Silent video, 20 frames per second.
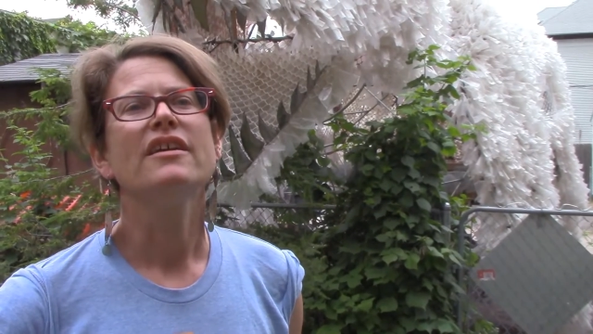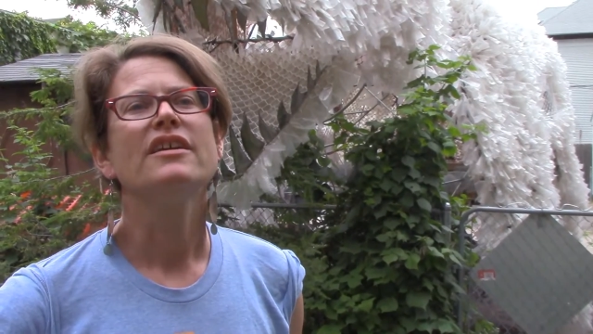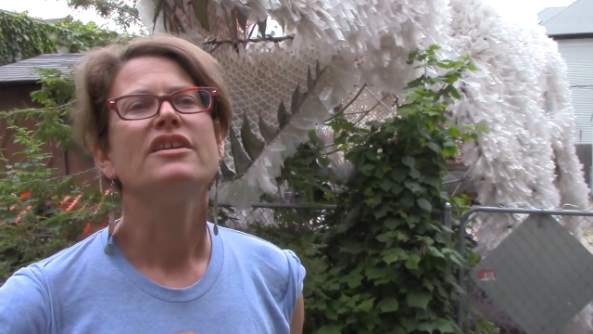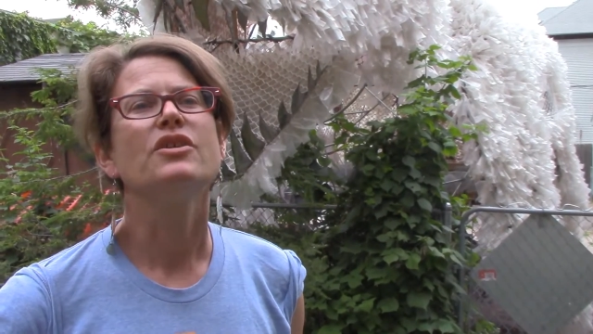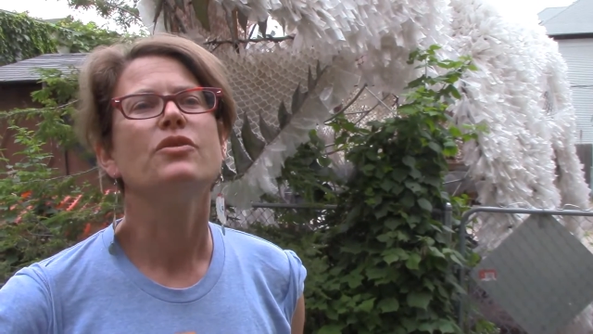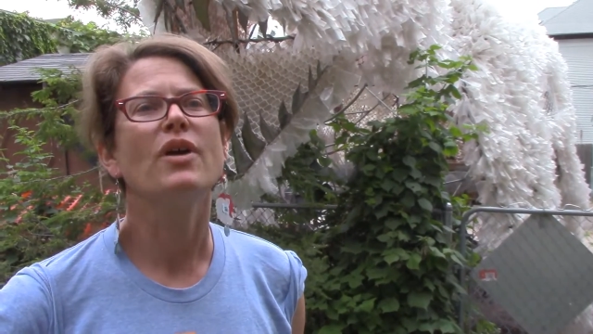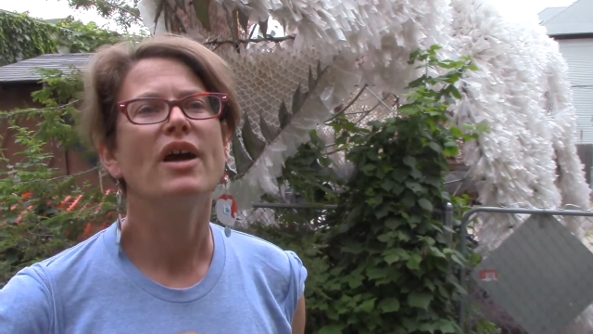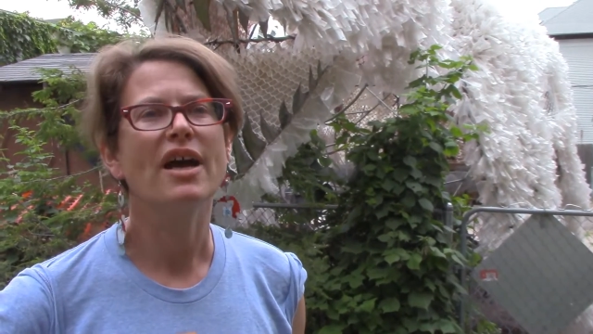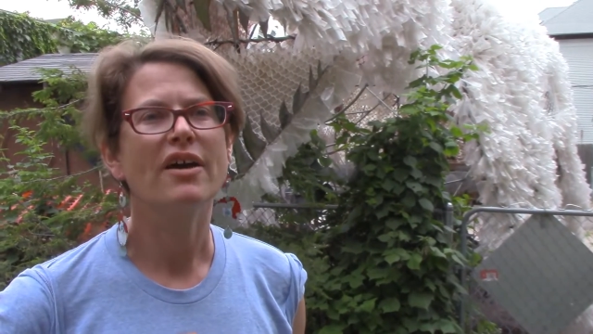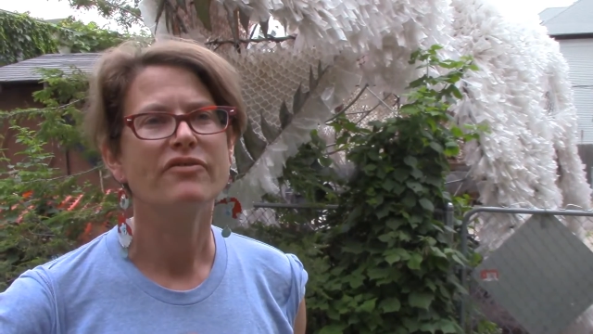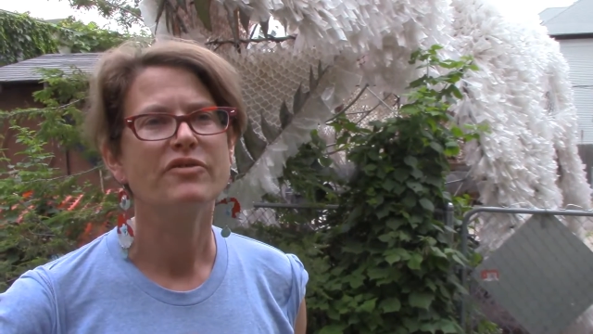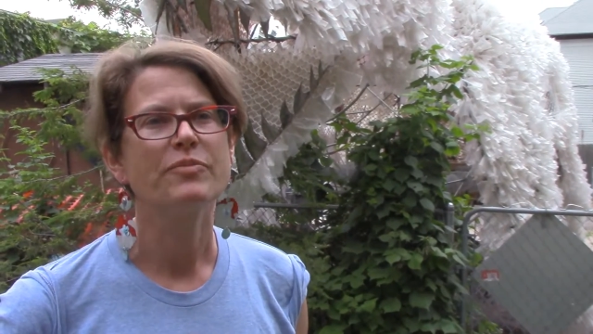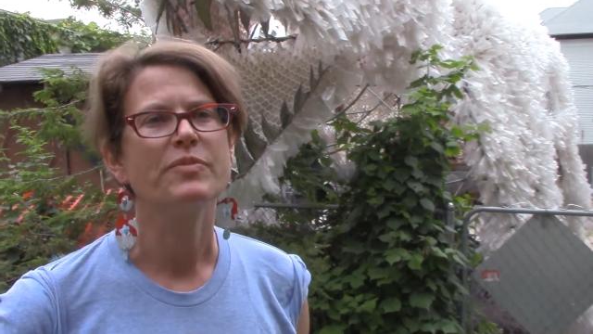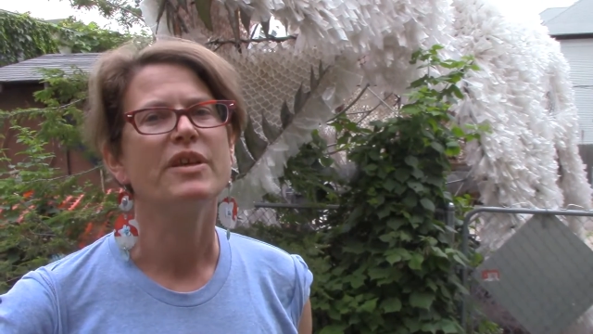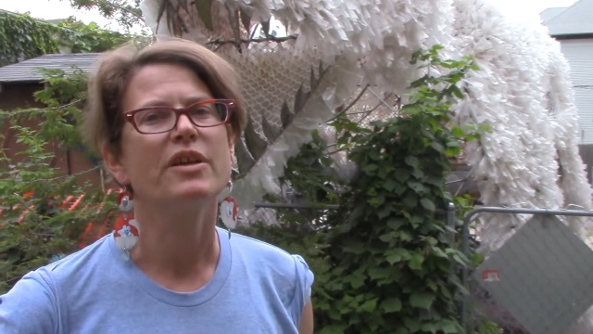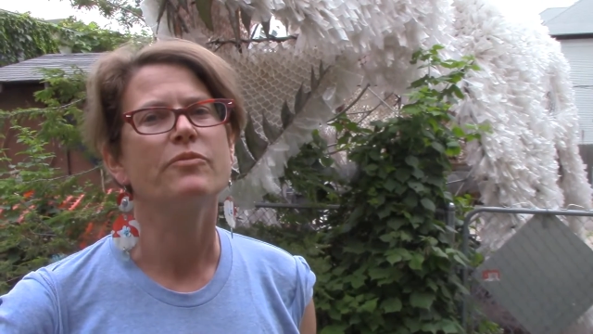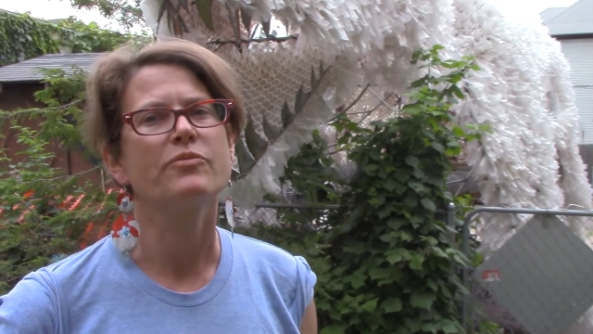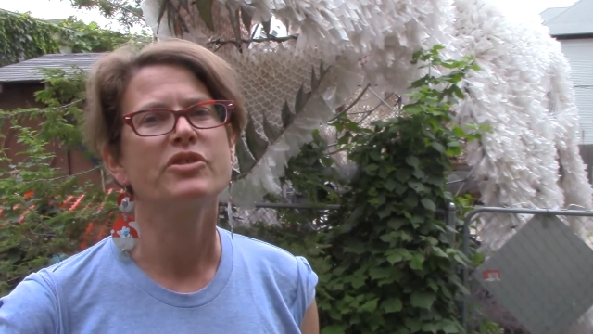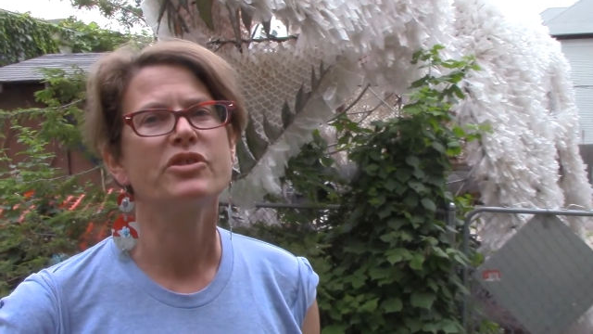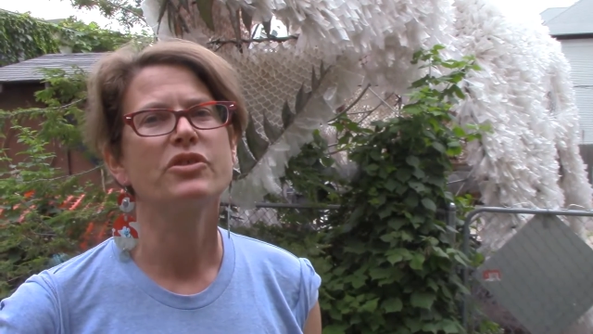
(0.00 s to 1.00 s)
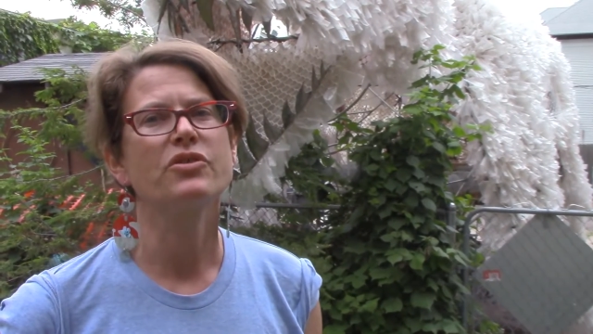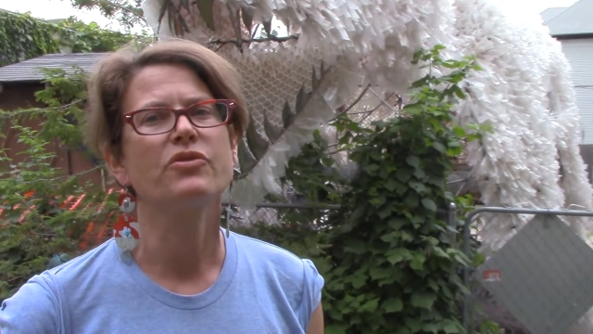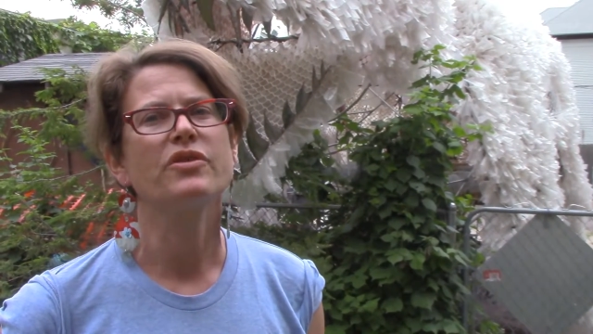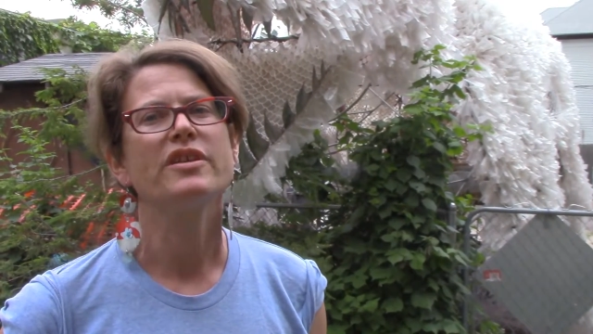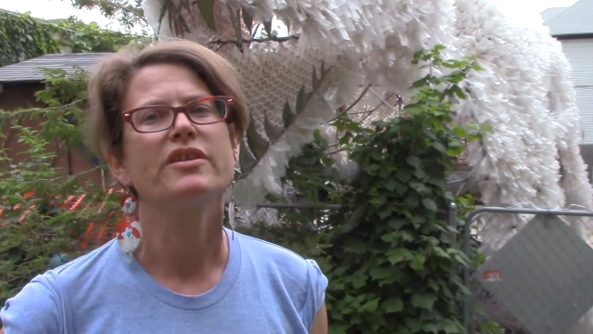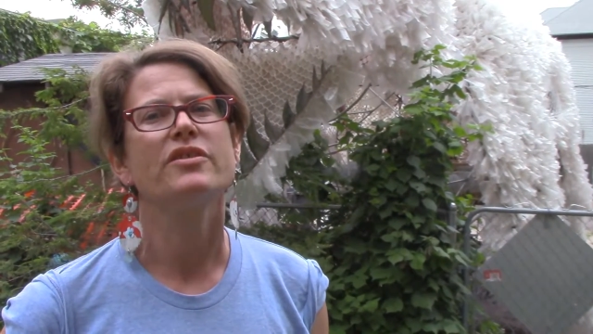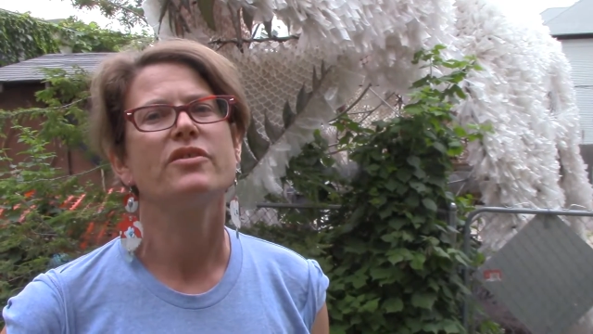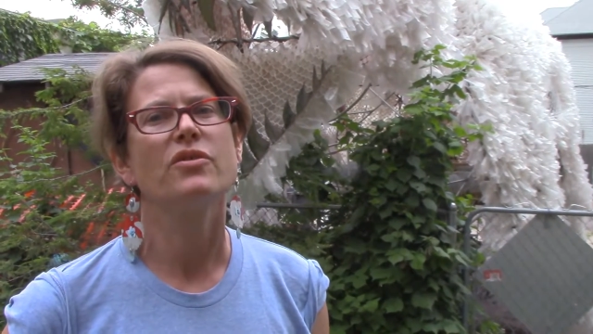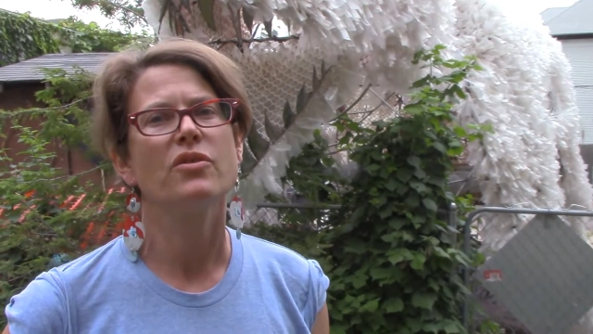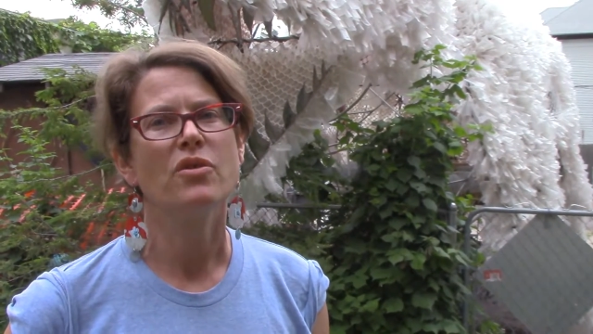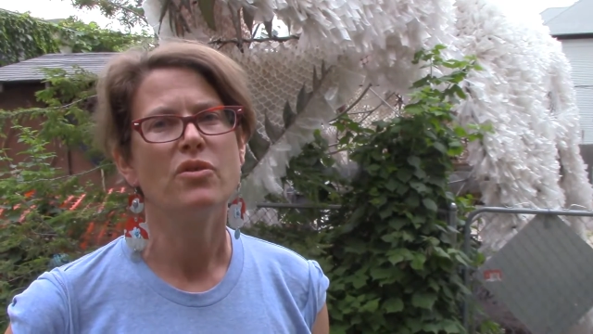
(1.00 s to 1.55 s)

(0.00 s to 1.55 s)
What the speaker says: You have to be able to create your